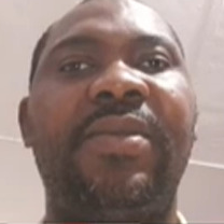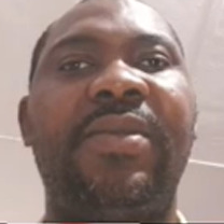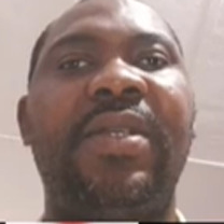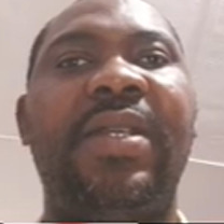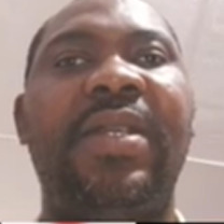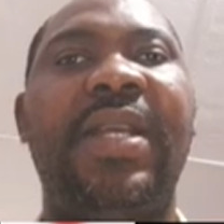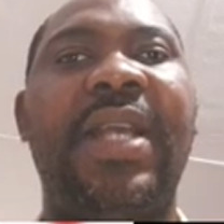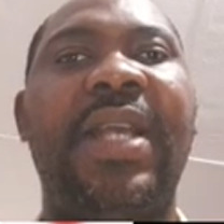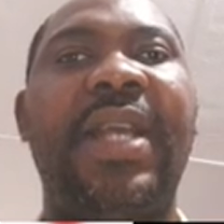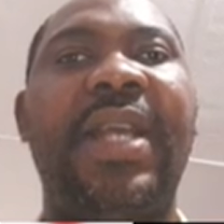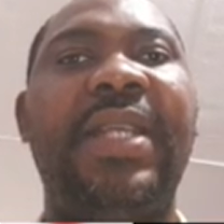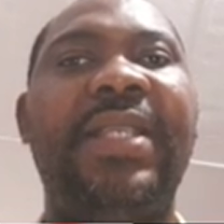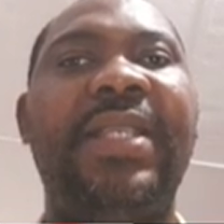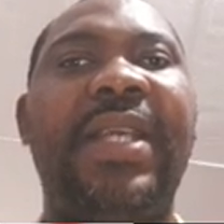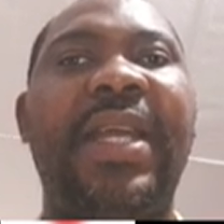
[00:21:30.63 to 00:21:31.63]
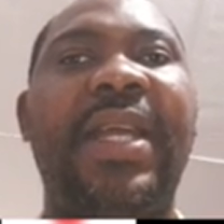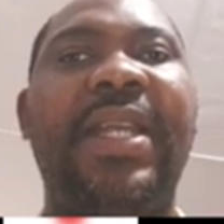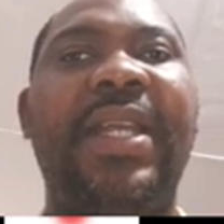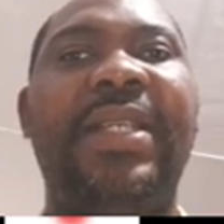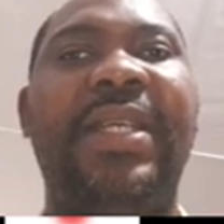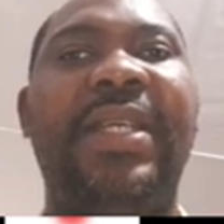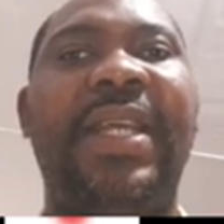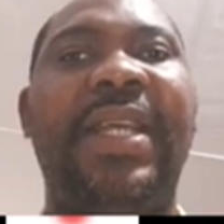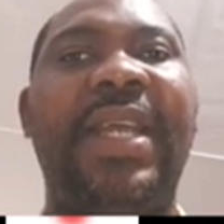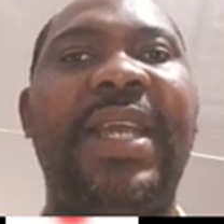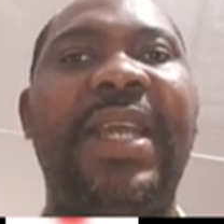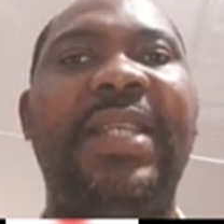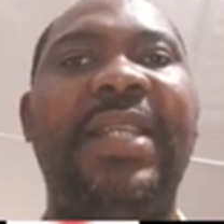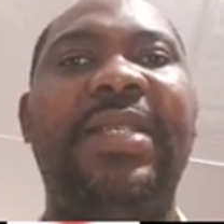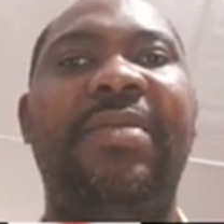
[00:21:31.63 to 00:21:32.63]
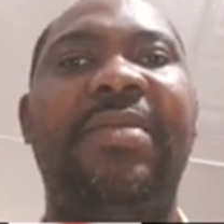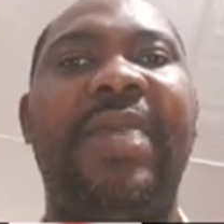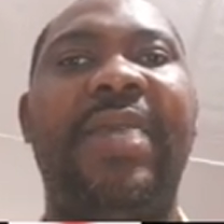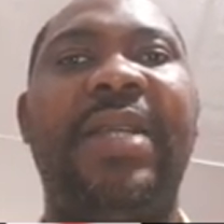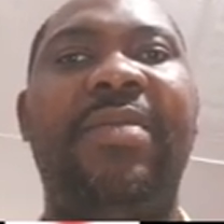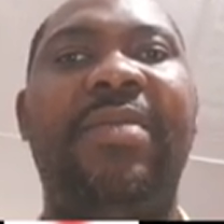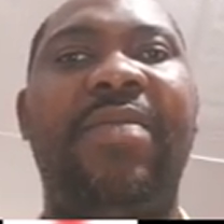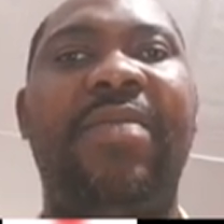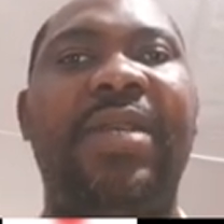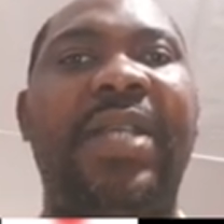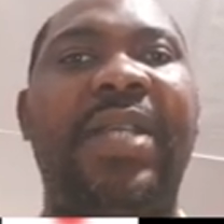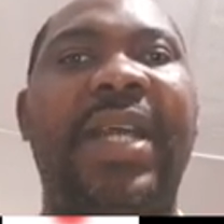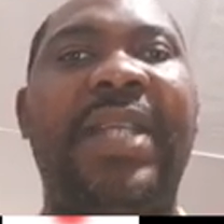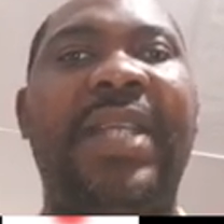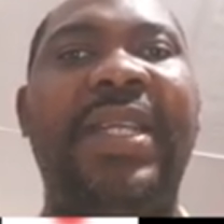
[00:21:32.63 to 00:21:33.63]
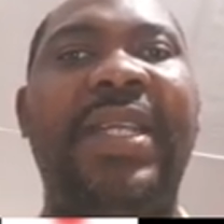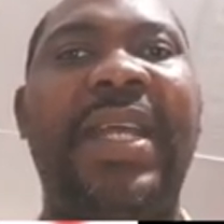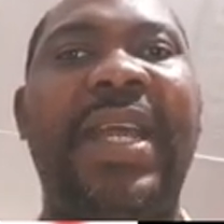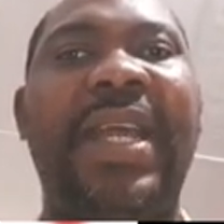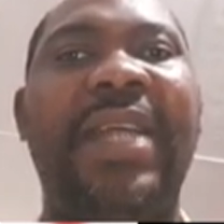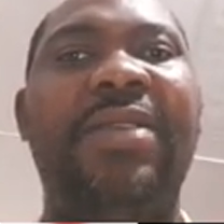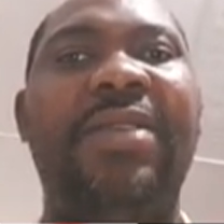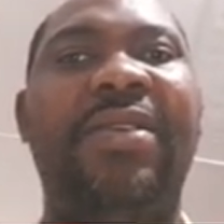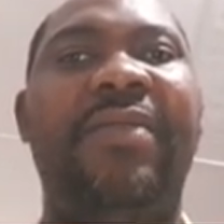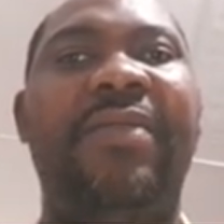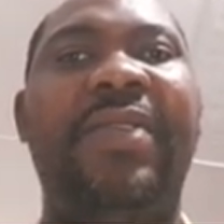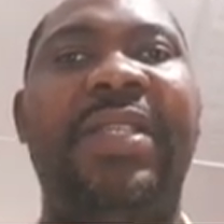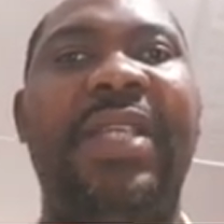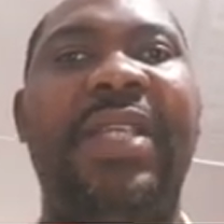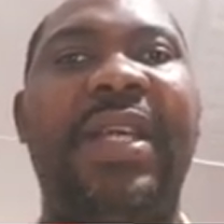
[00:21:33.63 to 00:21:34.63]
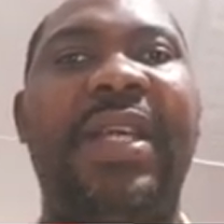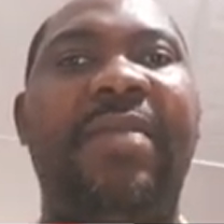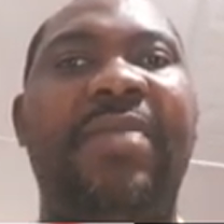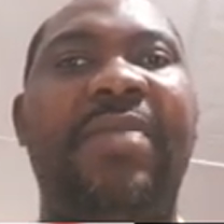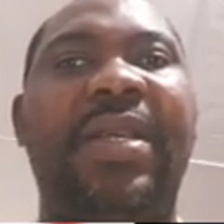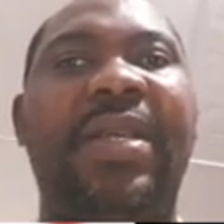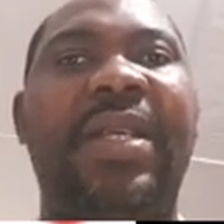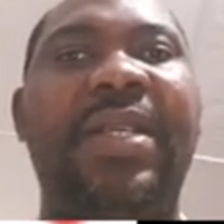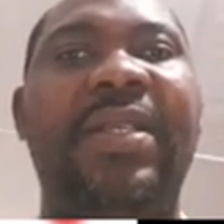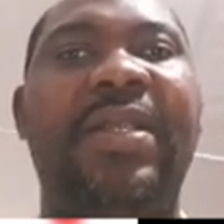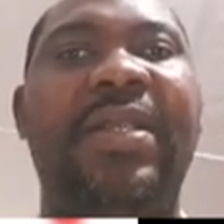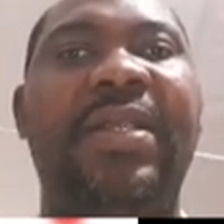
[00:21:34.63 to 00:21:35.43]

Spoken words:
The kinetic energy gained by the body at the end of the time is,